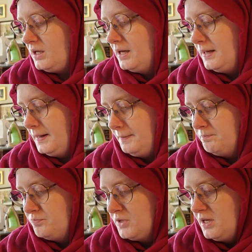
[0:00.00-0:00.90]
Um,
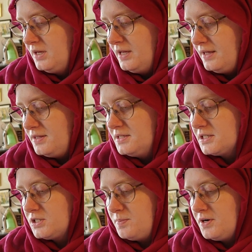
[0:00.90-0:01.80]
and these
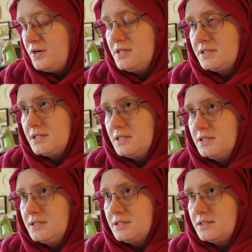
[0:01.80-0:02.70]

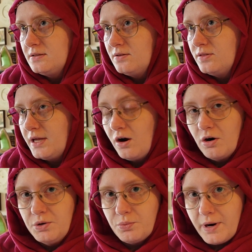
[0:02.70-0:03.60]
experiences, they
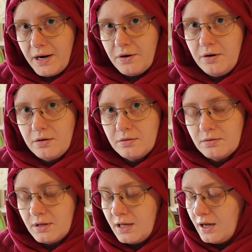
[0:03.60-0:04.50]
are rare.
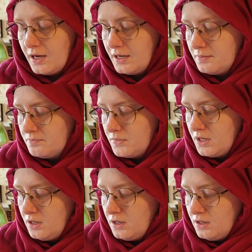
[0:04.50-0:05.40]
Um,
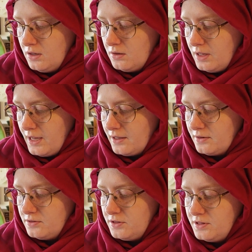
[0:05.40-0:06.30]

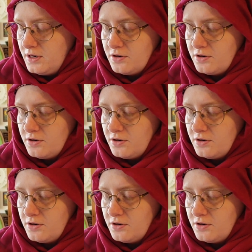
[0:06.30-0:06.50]
and they're